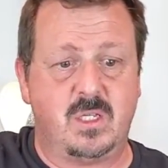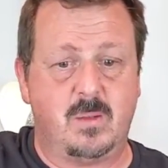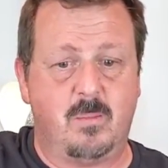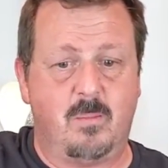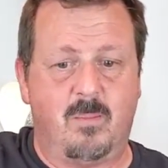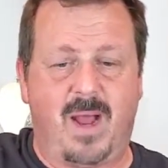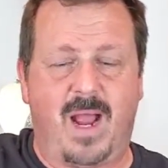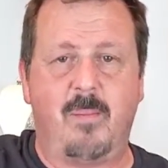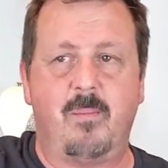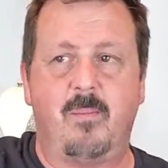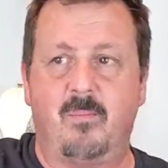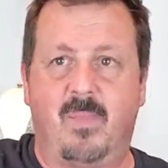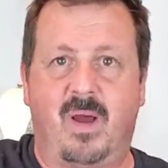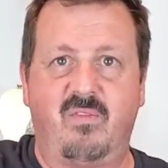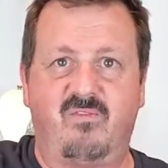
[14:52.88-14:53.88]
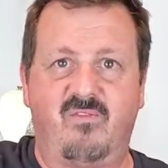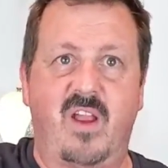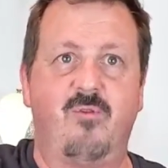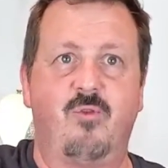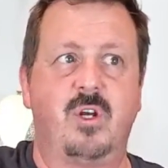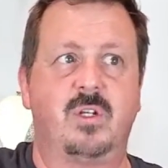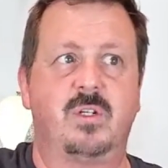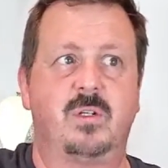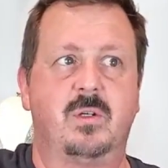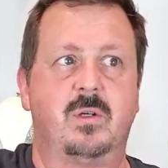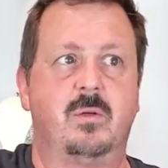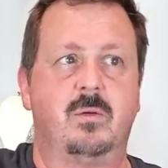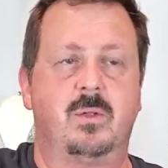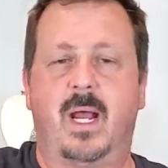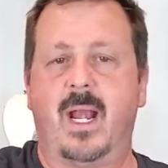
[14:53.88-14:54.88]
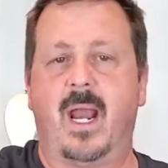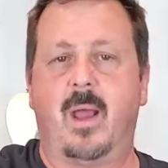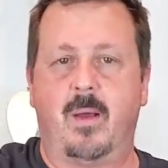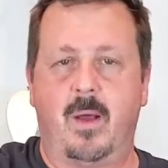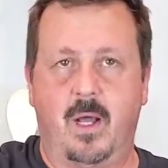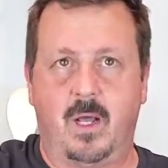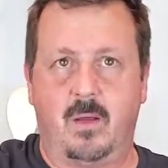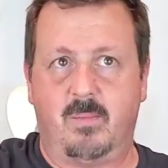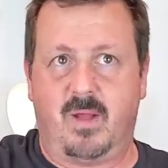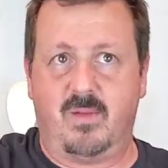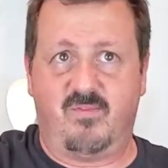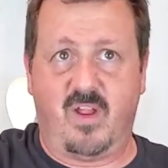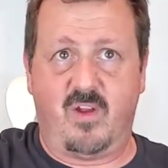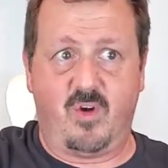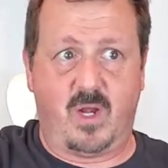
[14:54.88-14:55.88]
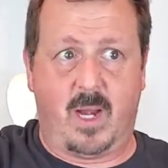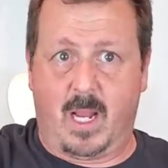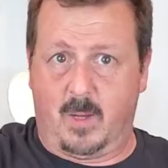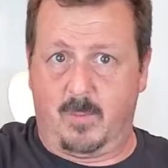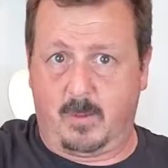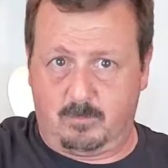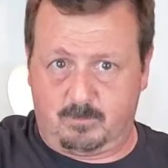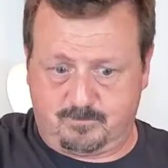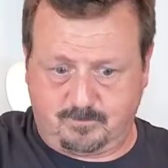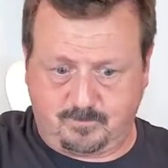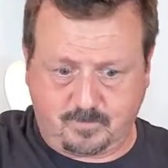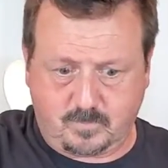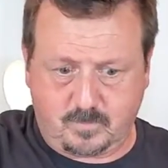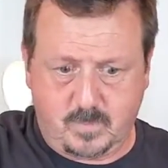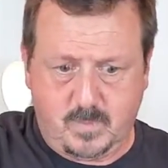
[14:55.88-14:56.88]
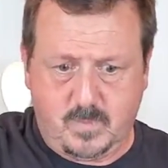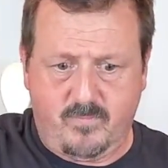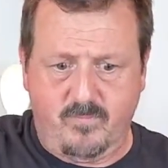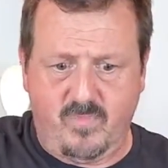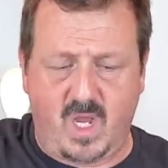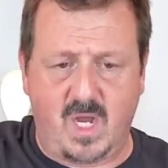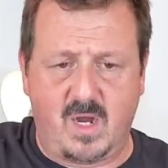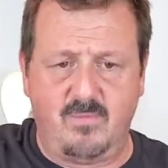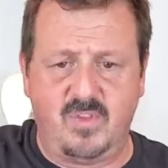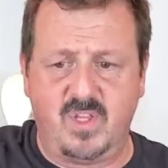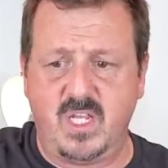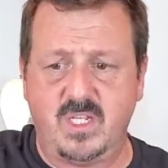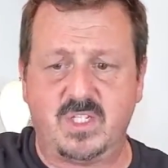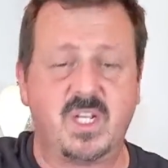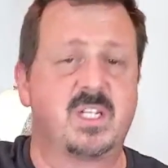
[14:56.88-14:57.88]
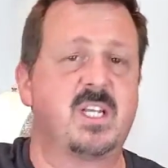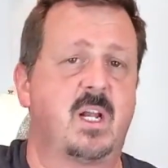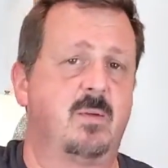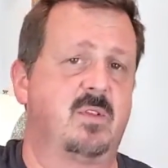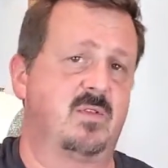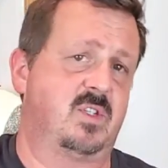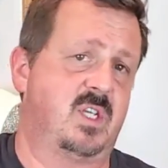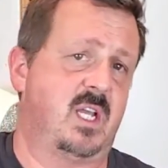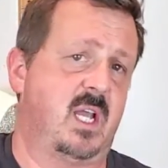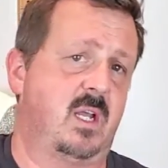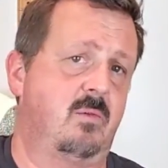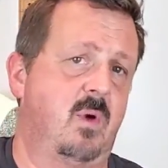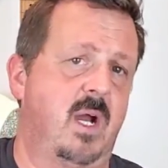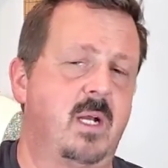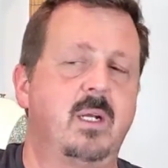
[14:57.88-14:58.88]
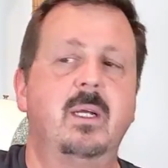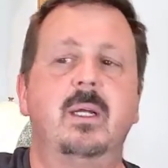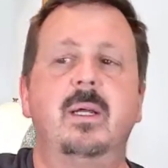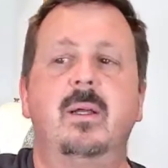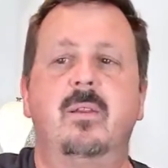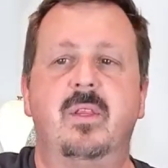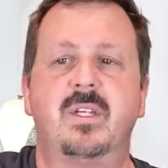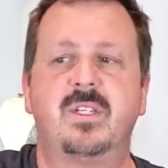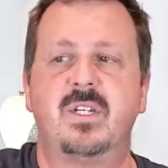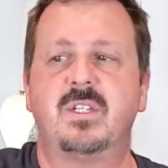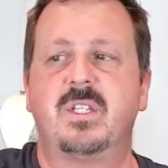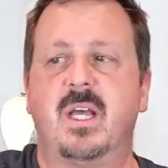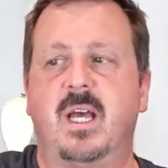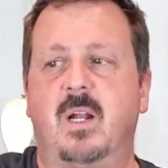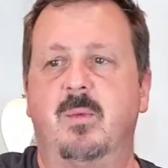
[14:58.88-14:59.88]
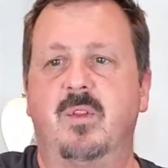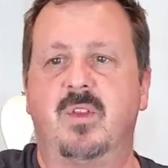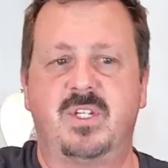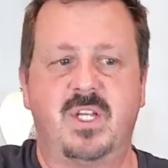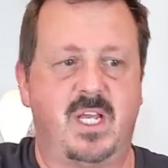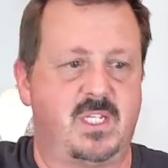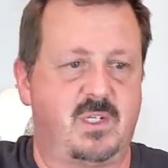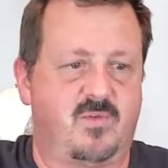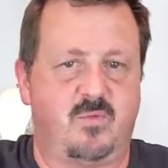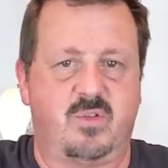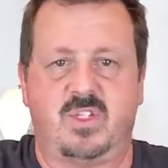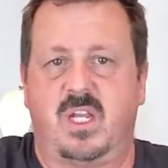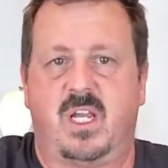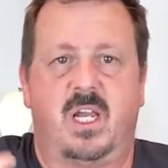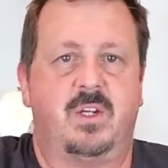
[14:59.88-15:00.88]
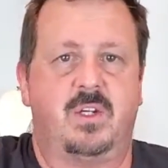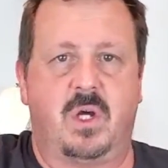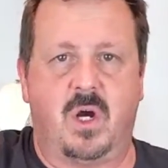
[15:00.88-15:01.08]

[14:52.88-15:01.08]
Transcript: my favorite my favorite element of the 6 elements of singing, right? This is the element that takes it from singing into